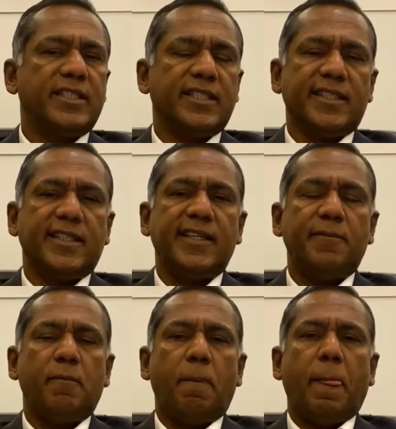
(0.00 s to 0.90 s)
journey.
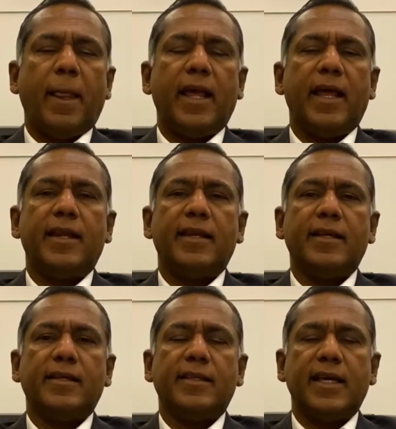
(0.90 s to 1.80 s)
And
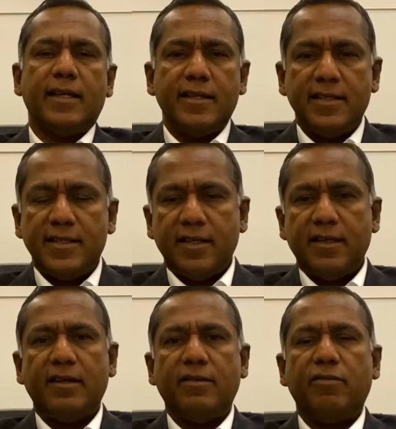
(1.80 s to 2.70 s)
there is
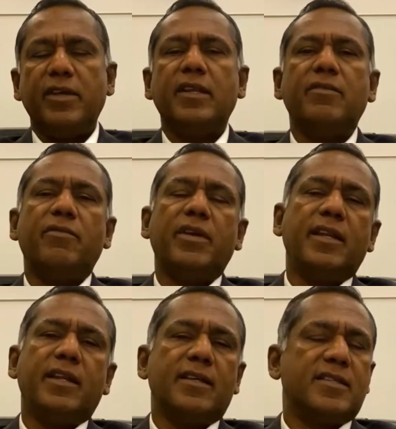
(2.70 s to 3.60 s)
a
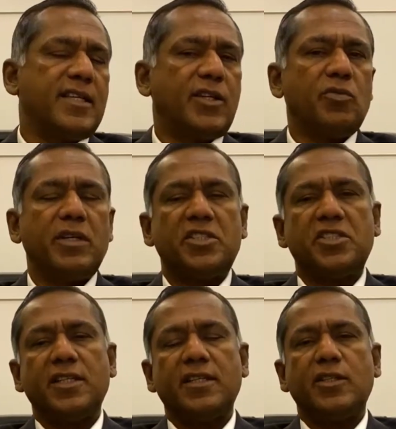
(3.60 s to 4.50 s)
win-win
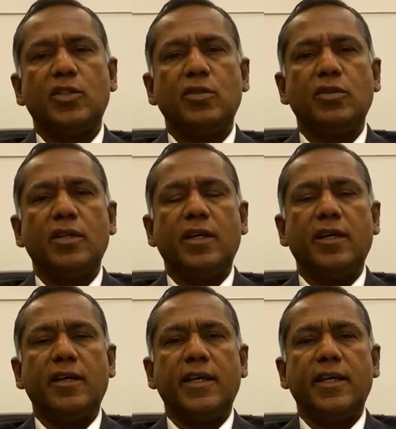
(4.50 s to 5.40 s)
situation
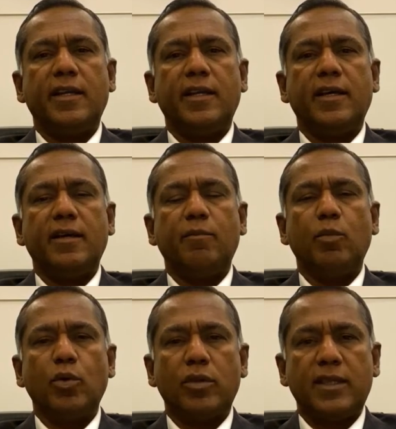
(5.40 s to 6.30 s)
in
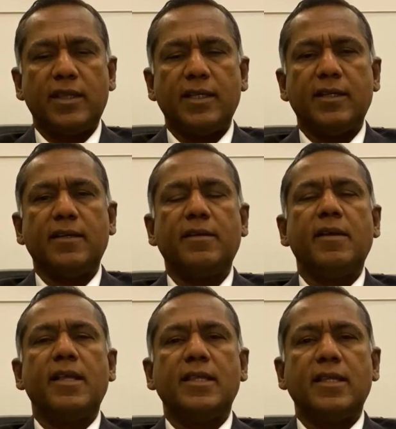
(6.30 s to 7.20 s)
both
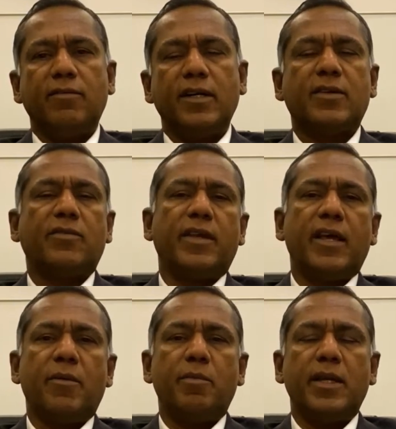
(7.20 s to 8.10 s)
the work we
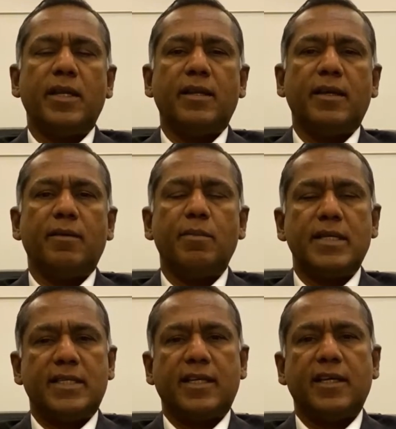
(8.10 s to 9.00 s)
have been
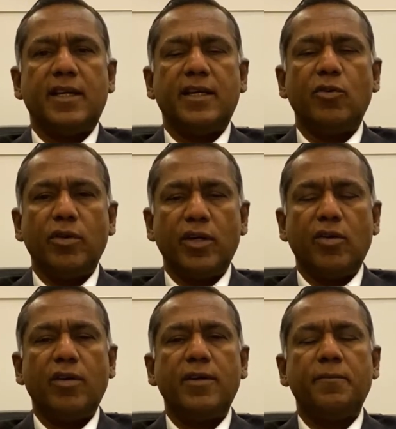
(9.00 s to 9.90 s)
basically
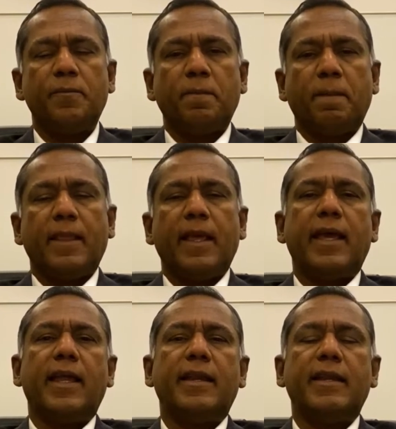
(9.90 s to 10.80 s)
going on.
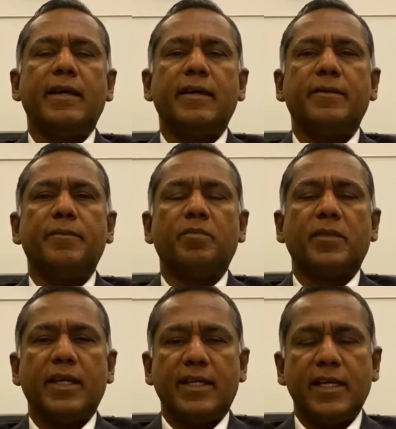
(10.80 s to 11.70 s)
And
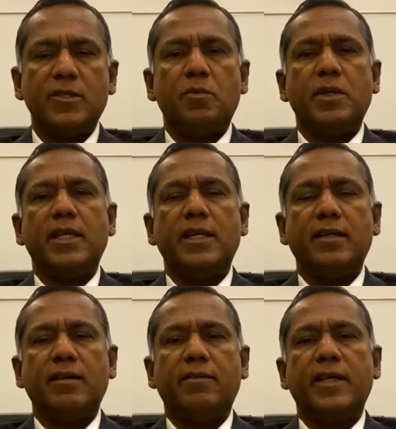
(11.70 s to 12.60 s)
it has been
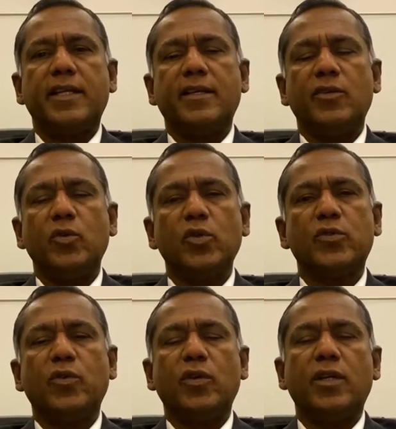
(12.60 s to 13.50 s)
a very
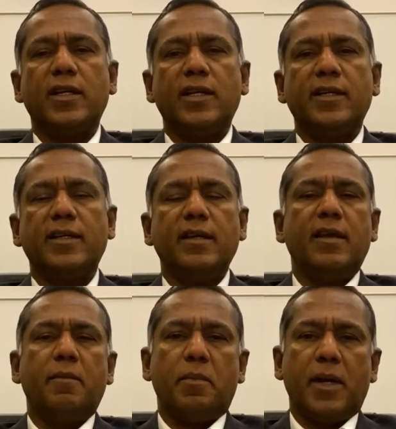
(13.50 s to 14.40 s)
useful
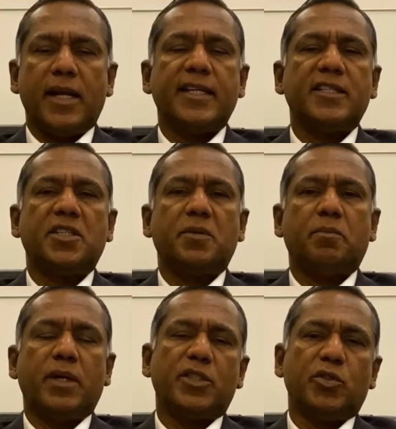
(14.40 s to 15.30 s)
partnership,
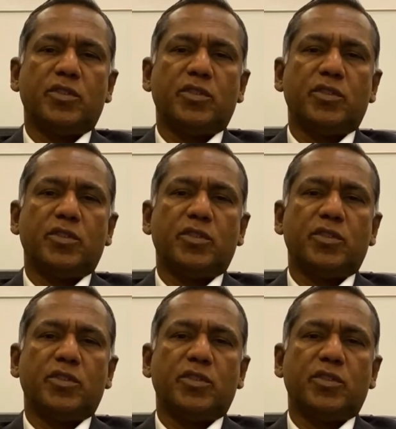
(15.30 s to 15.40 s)
I should